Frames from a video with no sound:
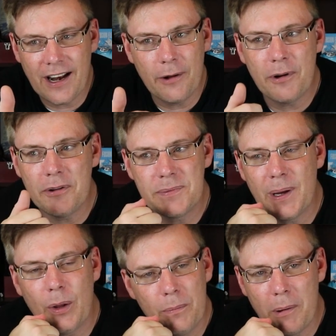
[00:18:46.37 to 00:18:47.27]
And I would always
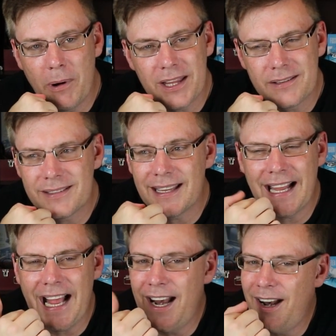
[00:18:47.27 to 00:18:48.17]
be holding my breath because they're
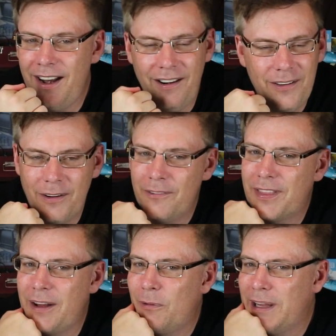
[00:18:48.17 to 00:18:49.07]
like, I don't know if
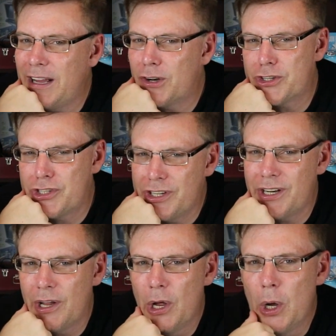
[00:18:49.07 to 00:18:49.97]
they really
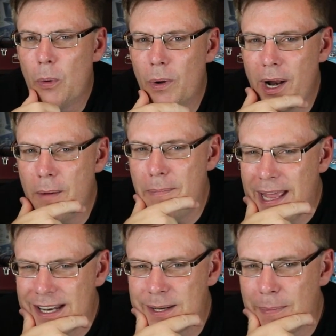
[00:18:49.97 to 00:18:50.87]
understood what I
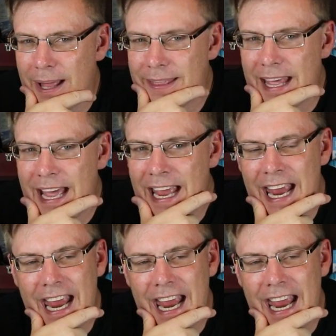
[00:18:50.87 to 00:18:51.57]
meant about that.